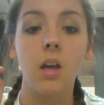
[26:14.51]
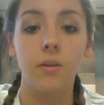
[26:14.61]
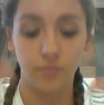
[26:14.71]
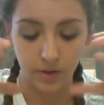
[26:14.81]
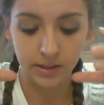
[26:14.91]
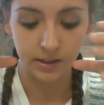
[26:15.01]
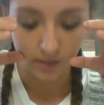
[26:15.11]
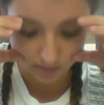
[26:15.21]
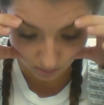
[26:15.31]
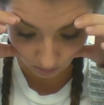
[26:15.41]
it's in
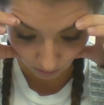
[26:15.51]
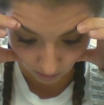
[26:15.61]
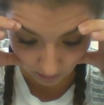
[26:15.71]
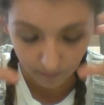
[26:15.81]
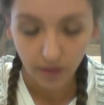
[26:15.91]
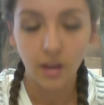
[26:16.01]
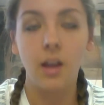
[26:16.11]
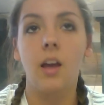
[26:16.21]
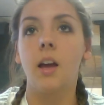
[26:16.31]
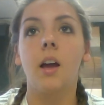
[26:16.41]
this little thing.
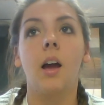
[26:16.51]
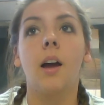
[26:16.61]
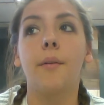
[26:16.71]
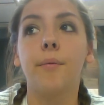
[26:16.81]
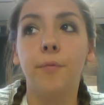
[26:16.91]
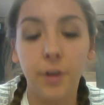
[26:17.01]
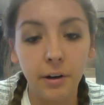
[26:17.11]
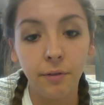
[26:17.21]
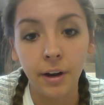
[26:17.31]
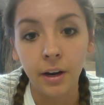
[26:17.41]
Very
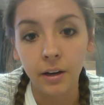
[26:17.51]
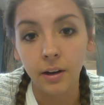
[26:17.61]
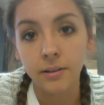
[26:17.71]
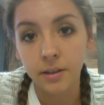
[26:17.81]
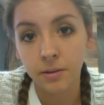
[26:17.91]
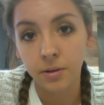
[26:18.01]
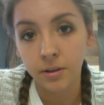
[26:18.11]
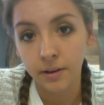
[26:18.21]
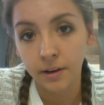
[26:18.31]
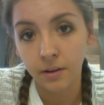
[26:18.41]
vague. I say the word
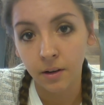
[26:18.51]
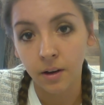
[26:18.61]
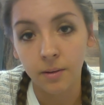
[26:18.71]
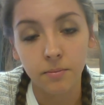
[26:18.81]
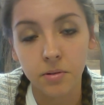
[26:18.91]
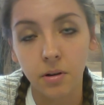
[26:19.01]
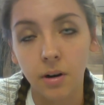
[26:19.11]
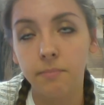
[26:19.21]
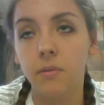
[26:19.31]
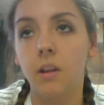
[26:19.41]
thing a lot. Sorry.
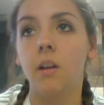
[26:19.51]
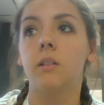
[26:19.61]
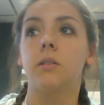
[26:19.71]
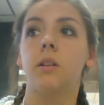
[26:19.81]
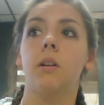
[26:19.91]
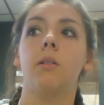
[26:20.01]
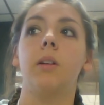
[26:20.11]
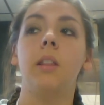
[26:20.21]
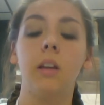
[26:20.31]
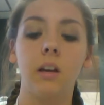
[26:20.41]
So and
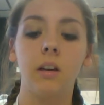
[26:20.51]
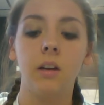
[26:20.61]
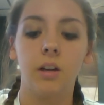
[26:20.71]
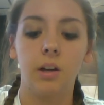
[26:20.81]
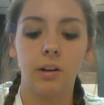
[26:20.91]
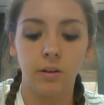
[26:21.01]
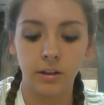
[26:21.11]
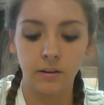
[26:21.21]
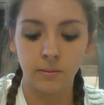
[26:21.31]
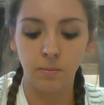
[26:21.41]
then you have to look at
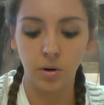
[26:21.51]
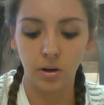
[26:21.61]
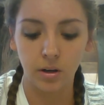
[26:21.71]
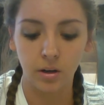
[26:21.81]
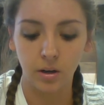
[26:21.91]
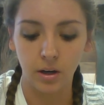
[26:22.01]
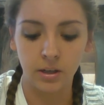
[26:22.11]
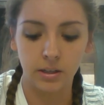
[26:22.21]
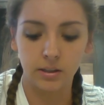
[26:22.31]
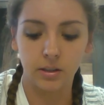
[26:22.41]
this book and
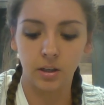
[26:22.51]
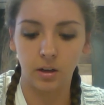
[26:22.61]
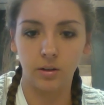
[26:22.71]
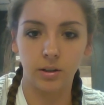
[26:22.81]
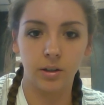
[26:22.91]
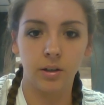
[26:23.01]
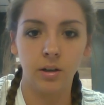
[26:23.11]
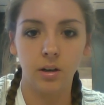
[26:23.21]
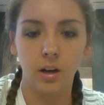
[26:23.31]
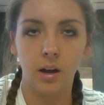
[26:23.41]
it's colored.
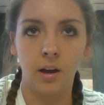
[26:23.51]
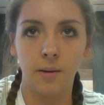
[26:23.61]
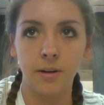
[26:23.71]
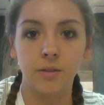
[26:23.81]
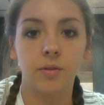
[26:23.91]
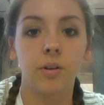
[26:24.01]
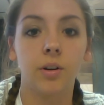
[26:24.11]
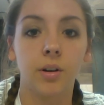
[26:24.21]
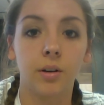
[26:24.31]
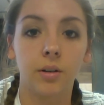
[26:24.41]
And it's for your
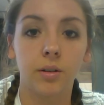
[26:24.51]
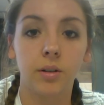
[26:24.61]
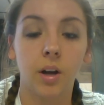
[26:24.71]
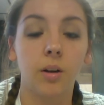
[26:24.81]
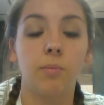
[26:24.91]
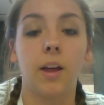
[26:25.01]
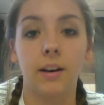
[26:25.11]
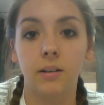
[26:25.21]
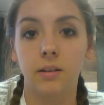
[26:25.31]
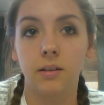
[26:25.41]

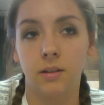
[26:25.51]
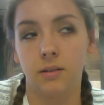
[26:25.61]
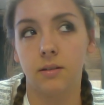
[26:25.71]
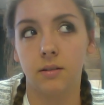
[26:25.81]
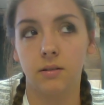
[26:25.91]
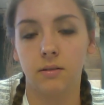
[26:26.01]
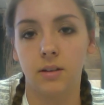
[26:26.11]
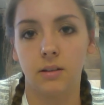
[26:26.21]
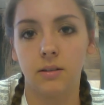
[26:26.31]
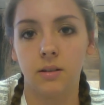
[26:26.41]
colorblindness
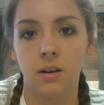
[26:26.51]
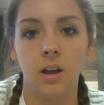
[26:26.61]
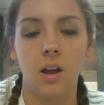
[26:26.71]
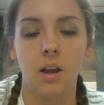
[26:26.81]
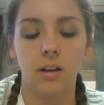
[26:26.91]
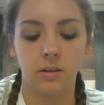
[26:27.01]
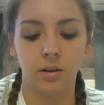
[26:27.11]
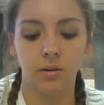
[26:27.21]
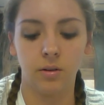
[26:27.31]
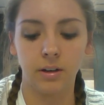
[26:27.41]
test. And so you're
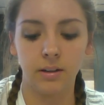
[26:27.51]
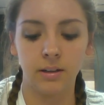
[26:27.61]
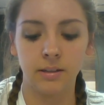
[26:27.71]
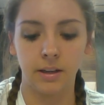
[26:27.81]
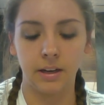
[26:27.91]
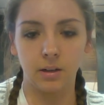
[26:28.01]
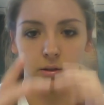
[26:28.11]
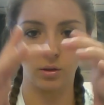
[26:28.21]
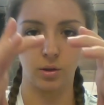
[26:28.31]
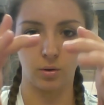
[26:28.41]
looking at these like
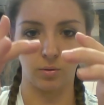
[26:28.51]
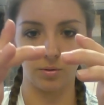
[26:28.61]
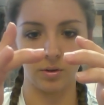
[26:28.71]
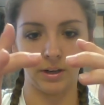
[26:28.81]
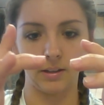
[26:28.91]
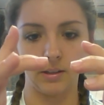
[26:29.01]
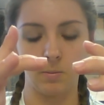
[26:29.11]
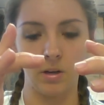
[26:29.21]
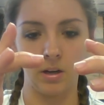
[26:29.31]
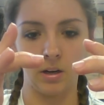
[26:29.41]
circles are like this
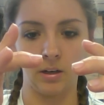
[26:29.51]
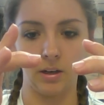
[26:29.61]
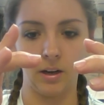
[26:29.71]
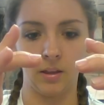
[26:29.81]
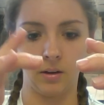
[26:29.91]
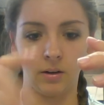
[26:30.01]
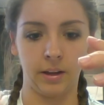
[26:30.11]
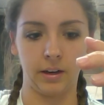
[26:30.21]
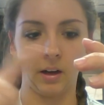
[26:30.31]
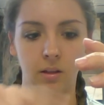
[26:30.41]
big and they're like
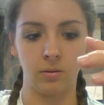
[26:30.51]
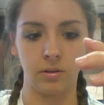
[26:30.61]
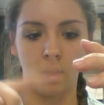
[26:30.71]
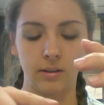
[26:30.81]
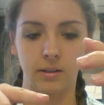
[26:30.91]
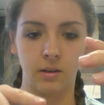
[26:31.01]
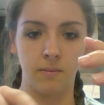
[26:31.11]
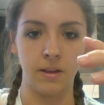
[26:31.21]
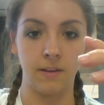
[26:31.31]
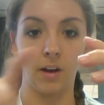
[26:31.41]
got little dots in them
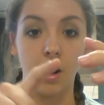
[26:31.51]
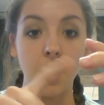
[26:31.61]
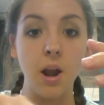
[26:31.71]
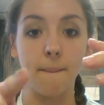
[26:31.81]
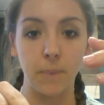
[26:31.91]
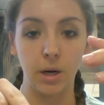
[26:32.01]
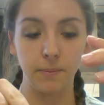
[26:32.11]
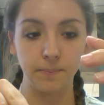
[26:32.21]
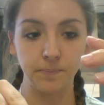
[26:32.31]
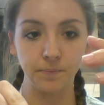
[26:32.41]
and they've got a number.
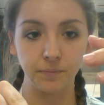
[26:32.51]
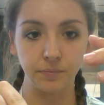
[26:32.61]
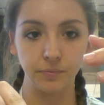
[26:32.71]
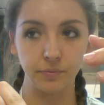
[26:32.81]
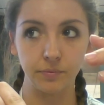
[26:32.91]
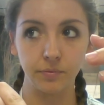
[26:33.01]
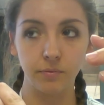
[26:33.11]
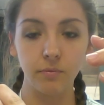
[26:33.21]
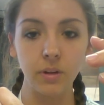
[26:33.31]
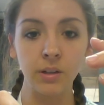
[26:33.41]

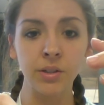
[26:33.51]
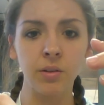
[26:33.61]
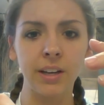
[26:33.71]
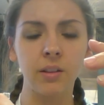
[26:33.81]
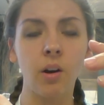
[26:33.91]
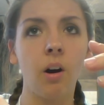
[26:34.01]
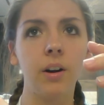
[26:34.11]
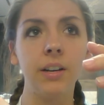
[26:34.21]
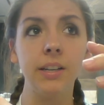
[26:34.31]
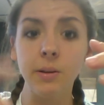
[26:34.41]
So like the heart,
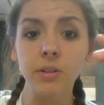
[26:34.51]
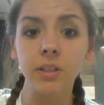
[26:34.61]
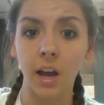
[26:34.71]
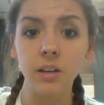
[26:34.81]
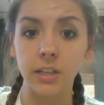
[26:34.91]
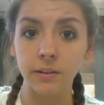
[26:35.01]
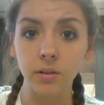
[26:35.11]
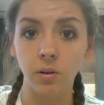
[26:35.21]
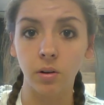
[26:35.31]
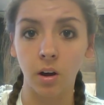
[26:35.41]
it was kind of
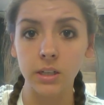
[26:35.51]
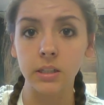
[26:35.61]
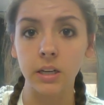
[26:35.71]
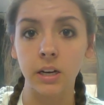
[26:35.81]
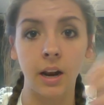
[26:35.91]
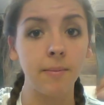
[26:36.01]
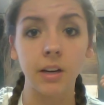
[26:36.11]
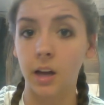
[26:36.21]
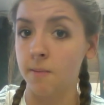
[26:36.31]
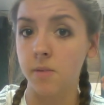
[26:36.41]
difficult, honestly. And I'm like,
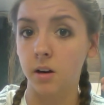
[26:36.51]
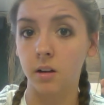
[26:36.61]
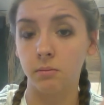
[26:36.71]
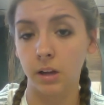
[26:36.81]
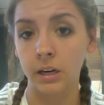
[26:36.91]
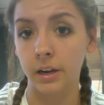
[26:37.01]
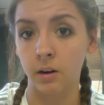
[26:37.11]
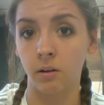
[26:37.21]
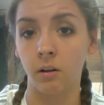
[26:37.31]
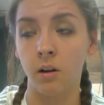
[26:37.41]
I'm not colorblind at
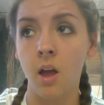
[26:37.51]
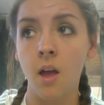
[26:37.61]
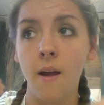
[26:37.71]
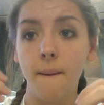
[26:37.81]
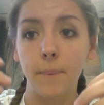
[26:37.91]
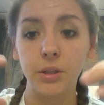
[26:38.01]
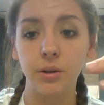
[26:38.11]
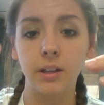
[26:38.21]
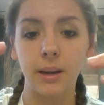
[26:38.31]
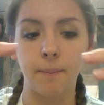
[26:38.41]
all, but you
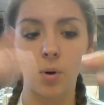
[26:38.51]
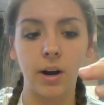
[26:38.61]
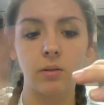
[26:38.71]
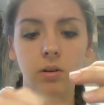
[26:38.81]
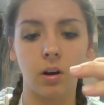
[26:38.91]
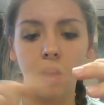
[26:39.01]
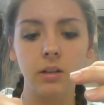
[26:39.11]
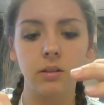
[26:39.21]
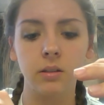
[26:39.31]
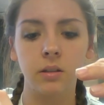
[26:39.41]
had like brown
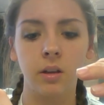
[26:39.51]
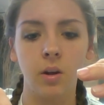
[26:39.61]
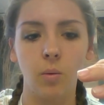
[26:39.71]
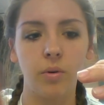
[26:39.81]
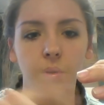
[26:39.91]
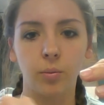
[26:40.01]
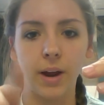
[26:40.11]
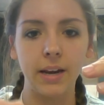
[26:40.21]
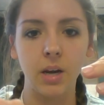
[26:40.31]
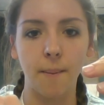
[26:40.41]
dots with a
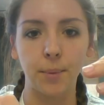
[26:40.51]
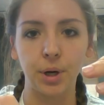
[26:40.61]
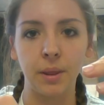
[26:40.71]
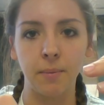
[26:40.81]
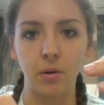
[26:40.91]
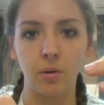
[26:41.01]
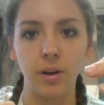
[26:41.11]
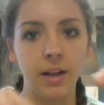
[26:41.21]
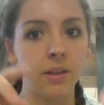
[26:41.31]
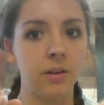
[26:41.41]
red number in the middle
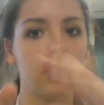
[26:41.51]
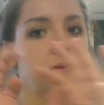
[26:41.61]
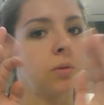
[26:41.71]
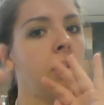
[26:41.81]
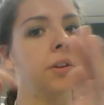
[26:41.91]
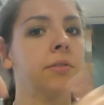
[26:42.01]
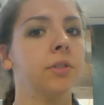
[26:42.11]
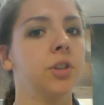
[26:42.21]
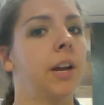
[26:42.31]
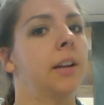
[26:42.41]
and the dots were all different
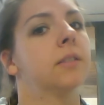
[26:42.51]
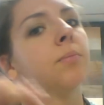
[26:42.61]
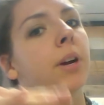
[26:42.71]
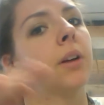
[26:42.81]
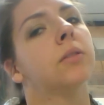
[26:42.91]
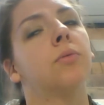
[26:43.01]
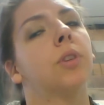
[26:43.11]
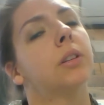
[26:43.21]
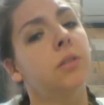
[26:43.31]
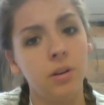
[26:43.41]
shades of browns and
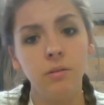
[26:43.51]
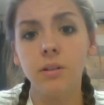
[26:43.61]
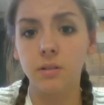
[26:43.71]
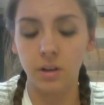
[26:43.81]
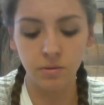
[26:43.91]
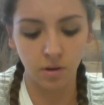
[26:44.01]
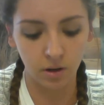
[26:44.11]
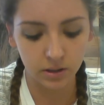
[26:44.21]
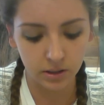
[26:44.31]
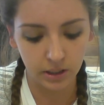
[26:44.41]
reds. So it was
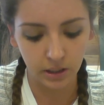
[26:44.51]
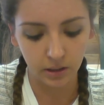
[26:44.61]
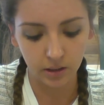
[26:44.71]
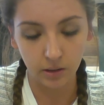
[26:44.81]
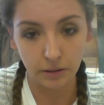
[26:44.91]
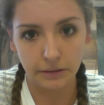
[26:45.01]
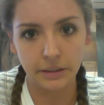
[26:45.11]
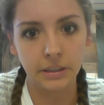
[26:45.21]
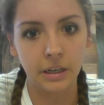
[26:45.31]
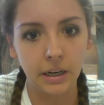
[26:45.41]
honestly
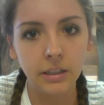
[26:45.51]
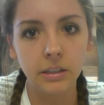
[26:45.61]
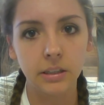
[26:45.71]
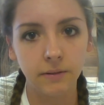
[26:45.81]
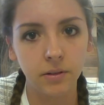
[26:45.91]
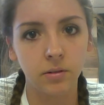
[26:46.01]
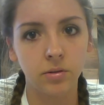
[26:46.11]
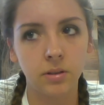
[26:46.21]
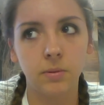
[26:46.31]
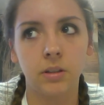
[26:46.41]
kind of difficult
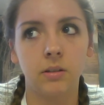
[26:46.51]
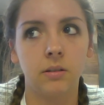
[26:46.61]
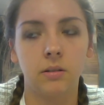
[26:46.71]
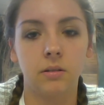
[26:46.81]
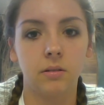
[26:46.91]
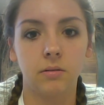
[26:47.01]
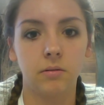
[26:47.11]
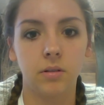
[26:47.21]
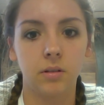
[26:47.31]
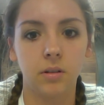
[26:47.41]
just because,
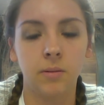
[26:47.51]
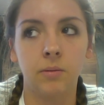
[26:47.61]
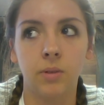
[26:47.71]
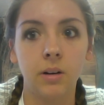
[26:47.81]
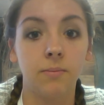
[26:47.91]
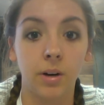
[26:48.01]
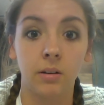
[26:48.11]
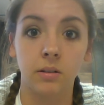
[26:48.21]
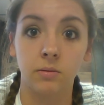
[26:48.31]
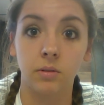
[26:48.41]
I mean, red and brown
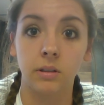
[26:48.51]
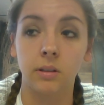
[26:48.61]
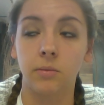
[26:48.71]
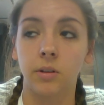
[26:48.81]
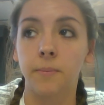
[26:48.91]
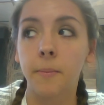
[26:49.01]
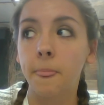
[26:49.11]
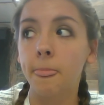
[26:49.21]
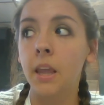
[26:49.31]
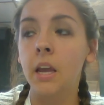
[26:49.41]
is really similar.
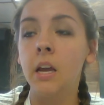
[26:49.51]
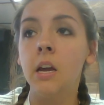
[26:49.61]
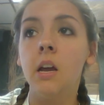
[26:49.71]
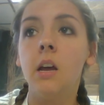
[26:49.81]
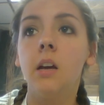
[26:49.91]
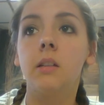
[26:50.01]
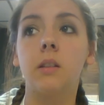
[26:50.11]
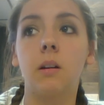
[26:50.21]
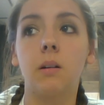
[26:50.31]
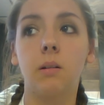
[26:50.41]

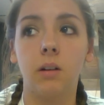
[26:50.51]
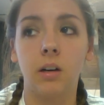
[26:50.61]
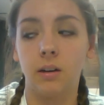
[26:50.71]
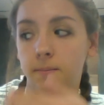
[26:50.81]
So,